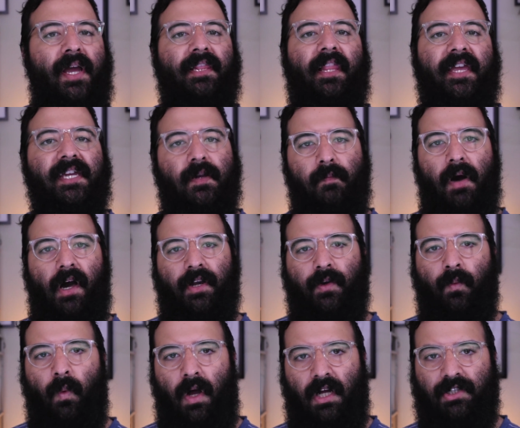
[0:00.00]
I like
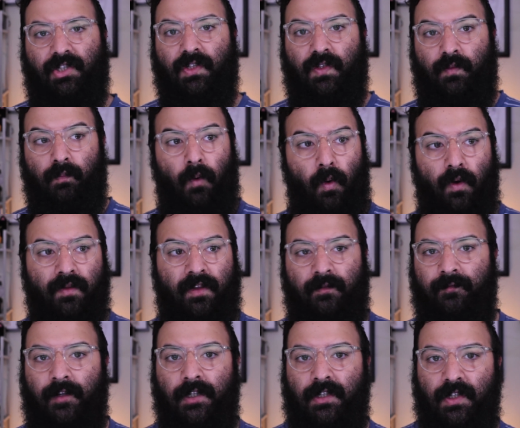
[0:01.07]
modern watches more
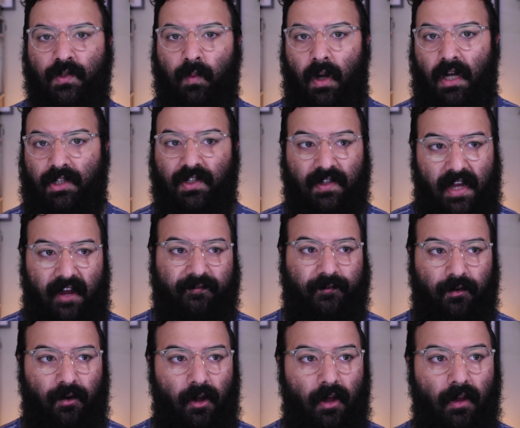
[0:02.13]
than vintage watches
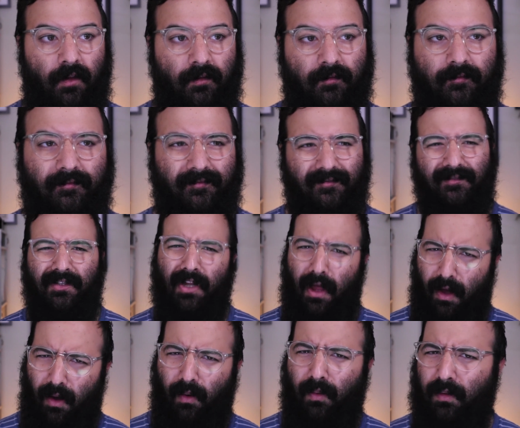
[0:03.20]
after all?
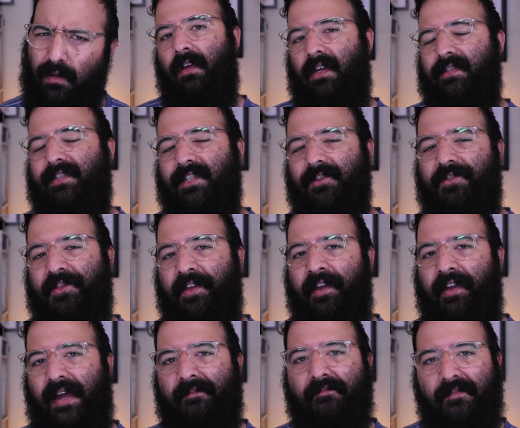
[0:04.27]
No. I still
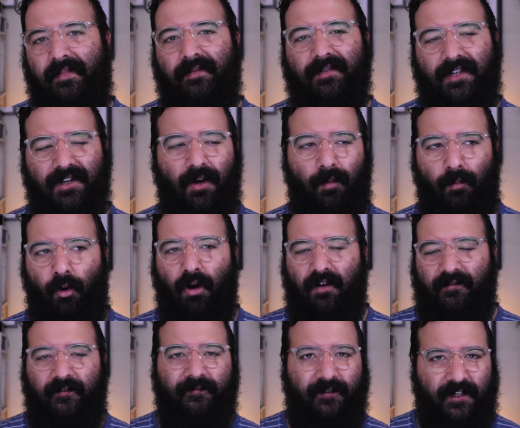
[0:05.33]
think I'm, more
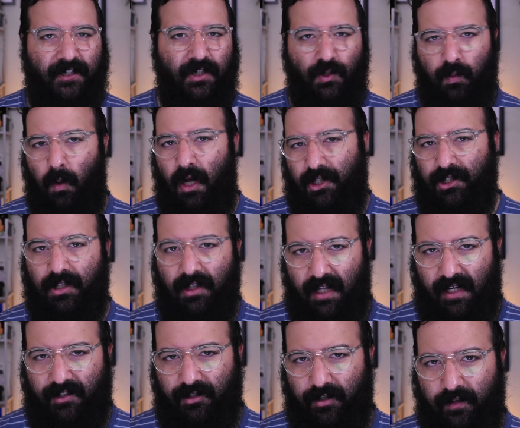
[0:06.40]
of a vintage watch
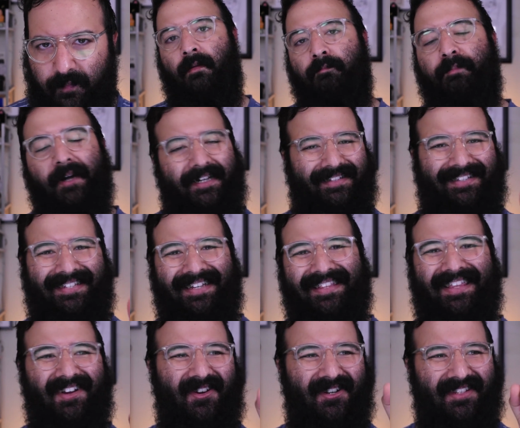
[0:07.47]
collector. But
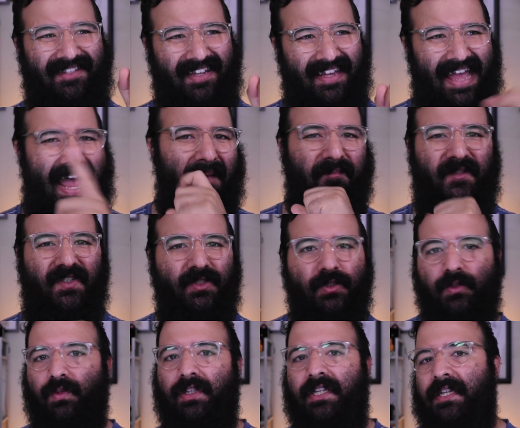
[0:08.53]
there is
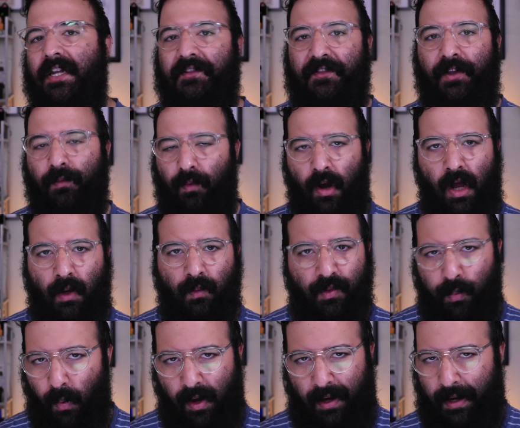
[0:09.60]
absolutely nothing wrong
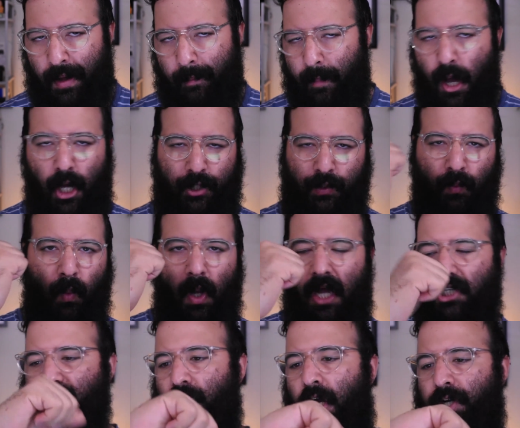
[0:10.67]
with wearing a modern
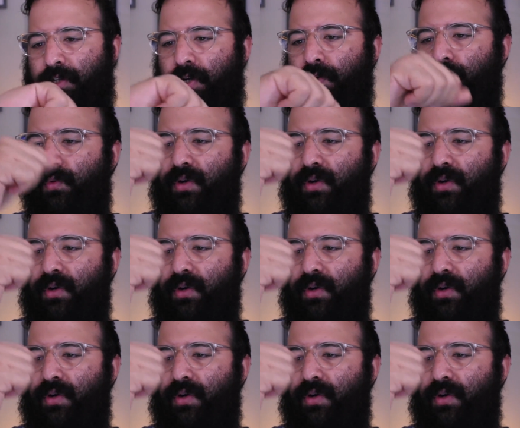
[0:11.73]
watch on your